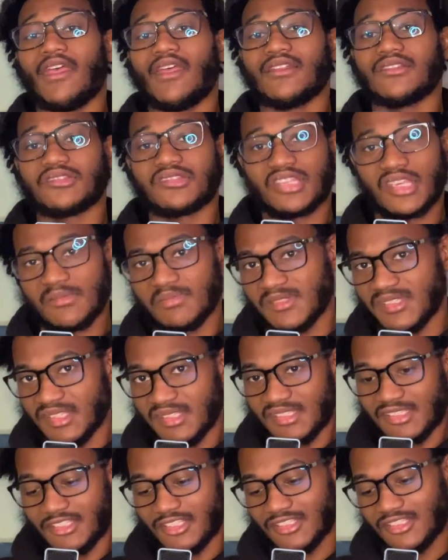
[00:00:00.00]
Tibbs'
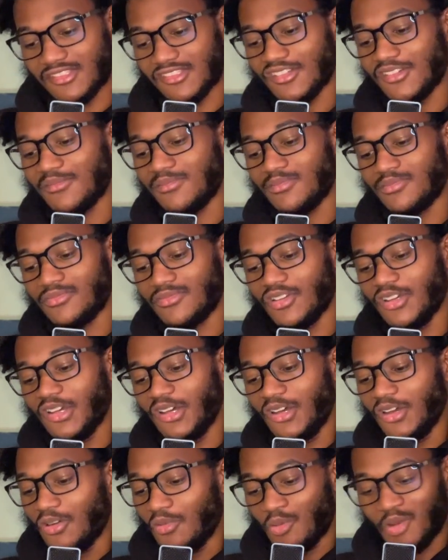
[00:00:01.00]
system,
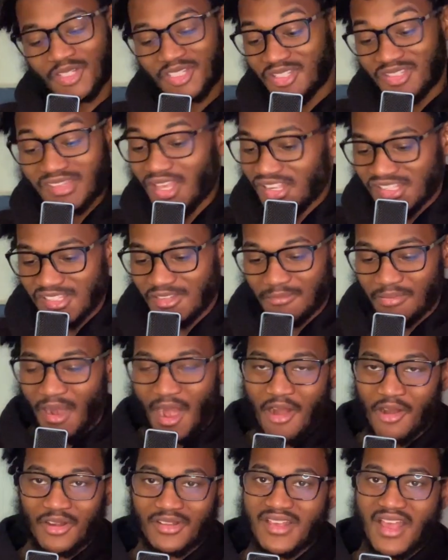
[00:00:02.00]
which doesn't
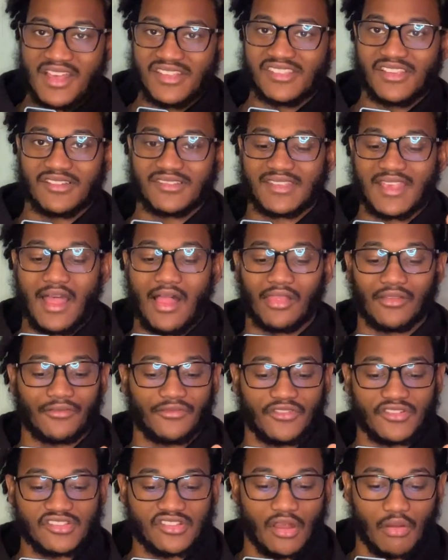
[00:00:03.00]
prioritize young talent
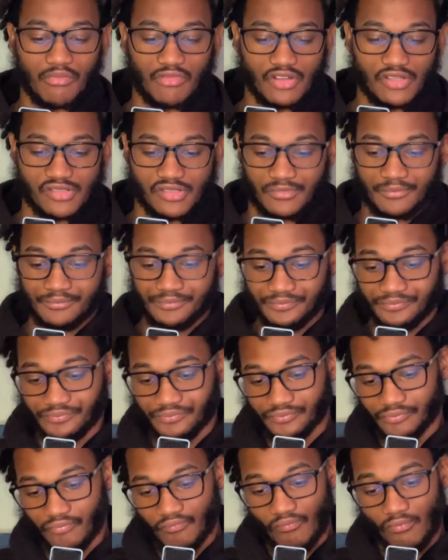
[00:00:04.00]
for some reason.
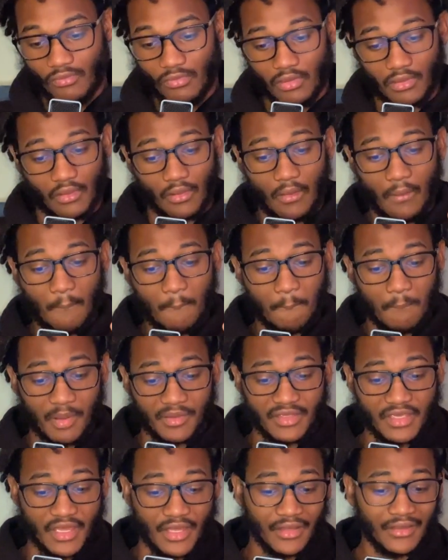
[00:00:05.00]
But
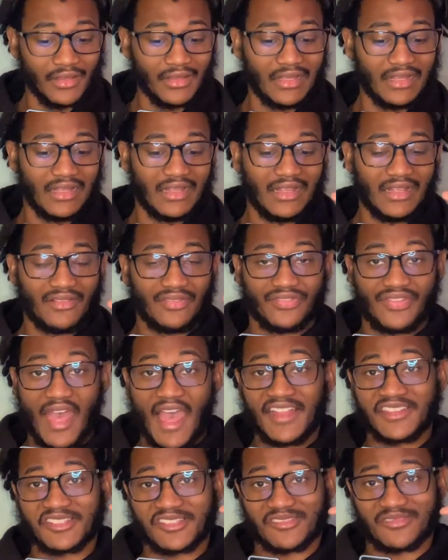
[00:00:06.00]
yeah,
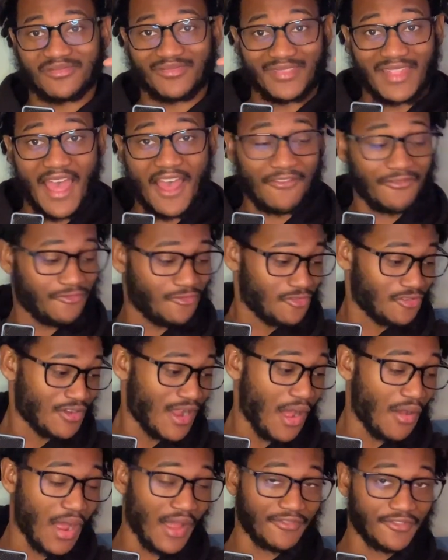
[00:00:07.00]
that's that for
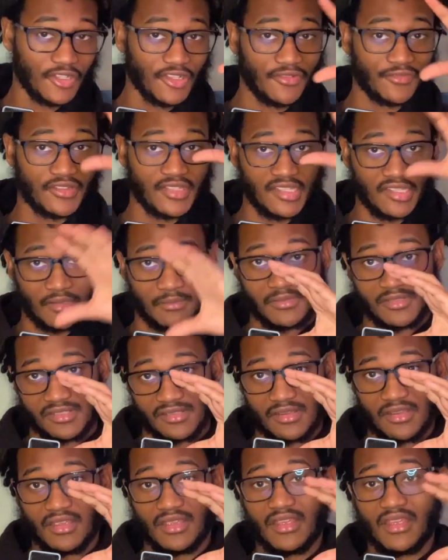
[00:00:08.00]
how I feel of Tibbs.
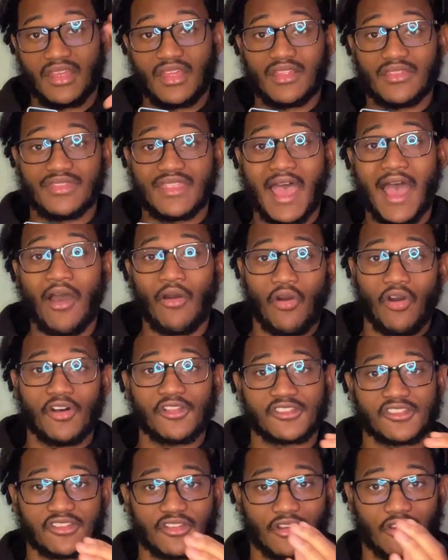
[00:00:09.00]
Now on
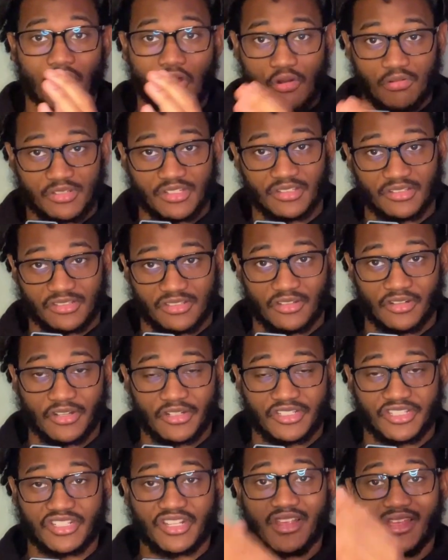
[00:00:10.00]
to the coaching
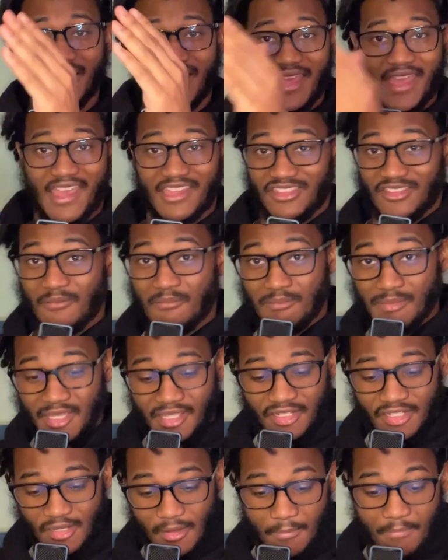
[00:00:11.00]
search and the
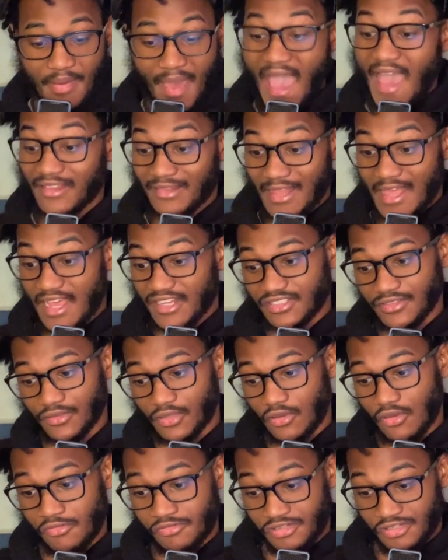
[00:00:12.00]
media backlash of the
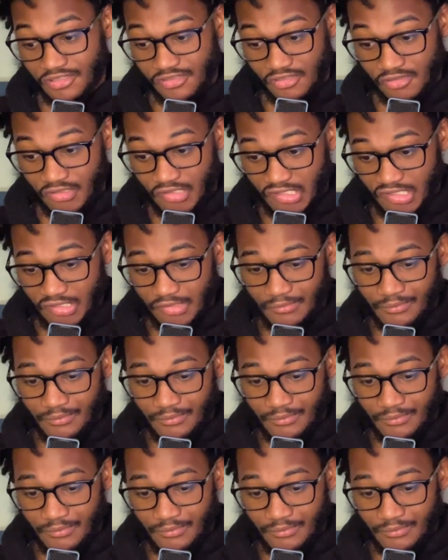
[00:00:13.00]
coaching search.